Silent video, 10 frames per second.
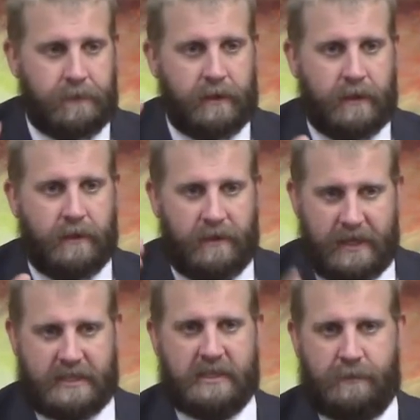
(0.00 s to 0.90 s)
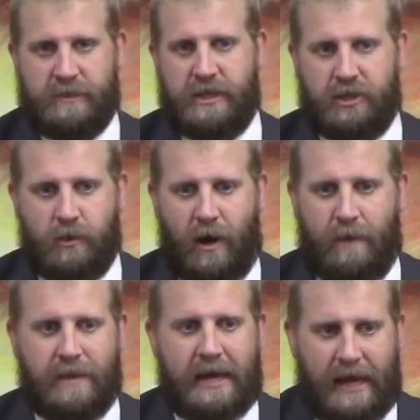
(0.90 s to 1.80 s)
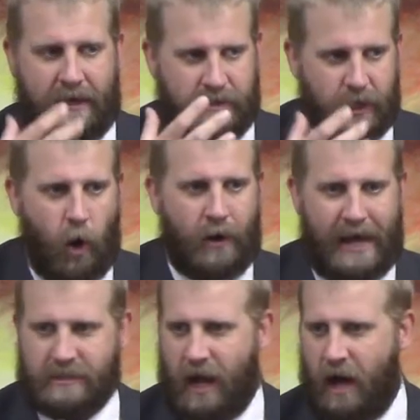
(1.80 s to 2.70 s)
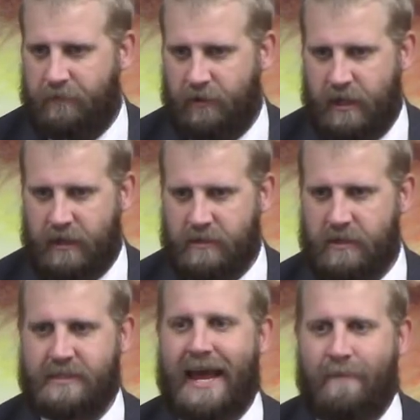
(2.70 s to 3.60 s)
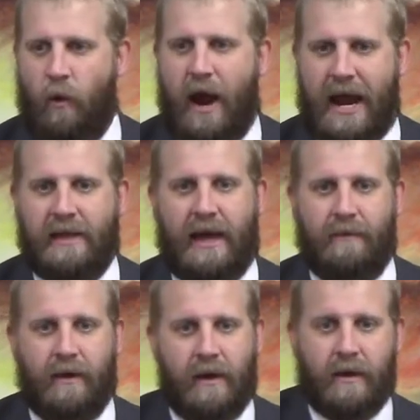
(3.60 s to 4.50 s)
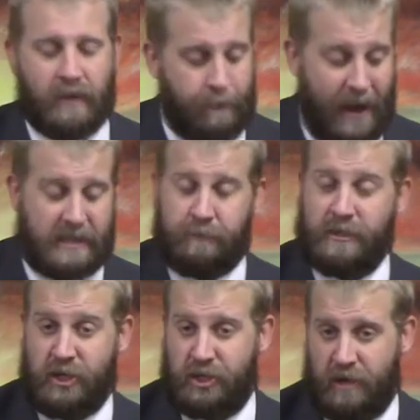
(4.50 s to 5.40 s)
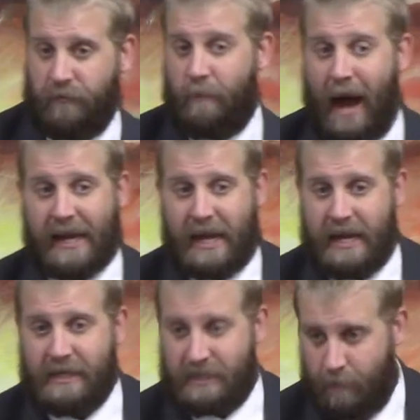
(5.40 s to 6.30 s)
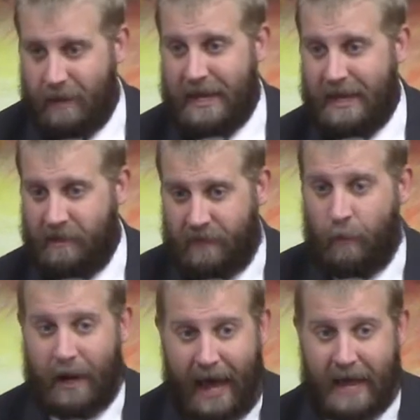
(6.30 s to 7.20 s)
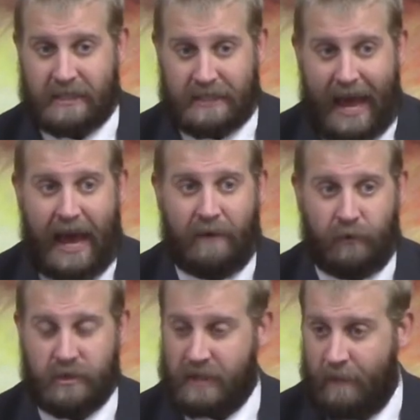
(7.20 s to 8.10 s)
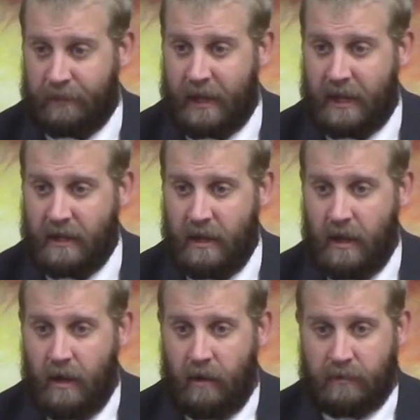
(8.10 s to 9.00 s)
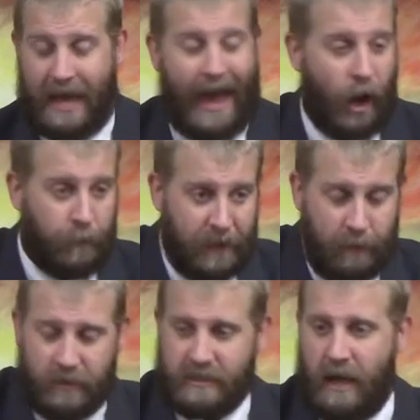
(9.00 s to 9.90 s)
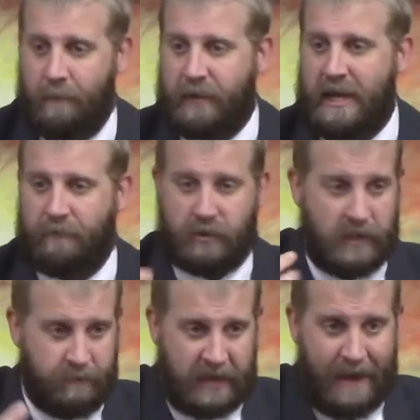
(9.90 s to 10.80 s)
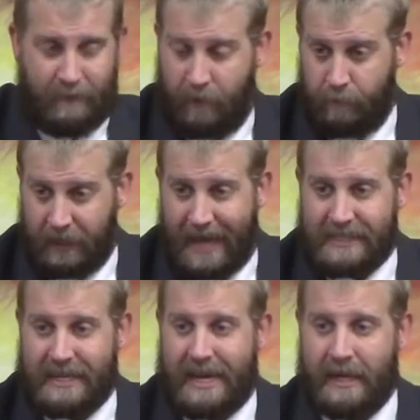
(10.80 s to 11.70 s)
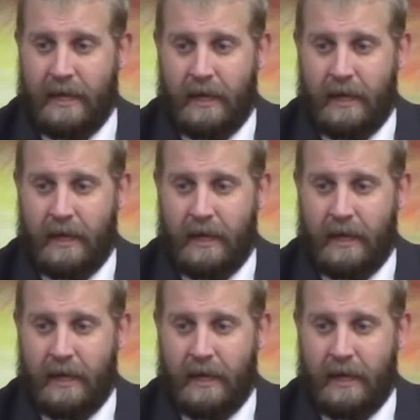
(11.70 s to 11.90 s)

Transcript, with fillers: this is the position you want to be in to go and ask God for things. The same way that the best position for my kids to be in if they want to ask dad for something, to help them with something, for some type of a blessing,